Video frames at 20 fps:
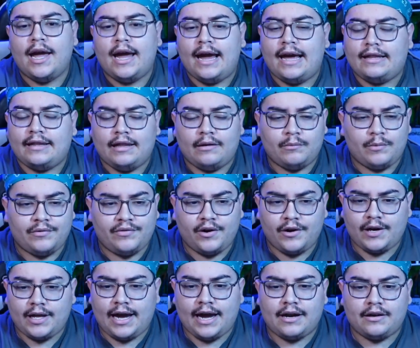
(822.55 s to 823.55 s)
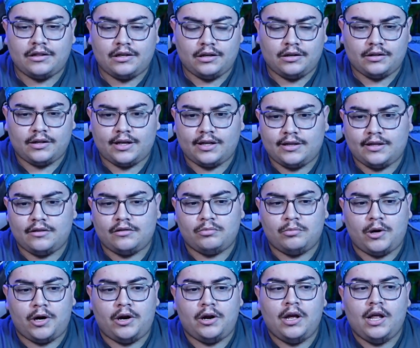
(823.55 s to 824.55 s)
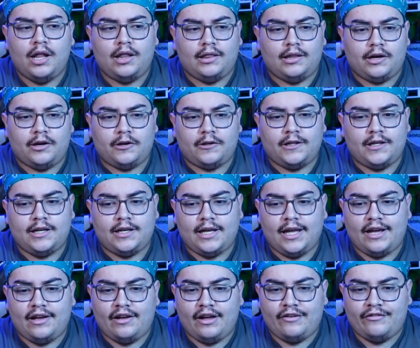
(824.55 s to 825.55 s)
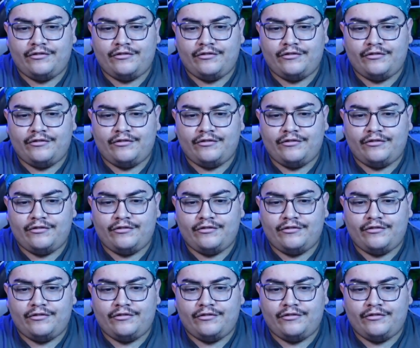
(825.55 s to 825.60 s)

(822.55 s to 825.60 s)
and we've already had scenes like this where literally it,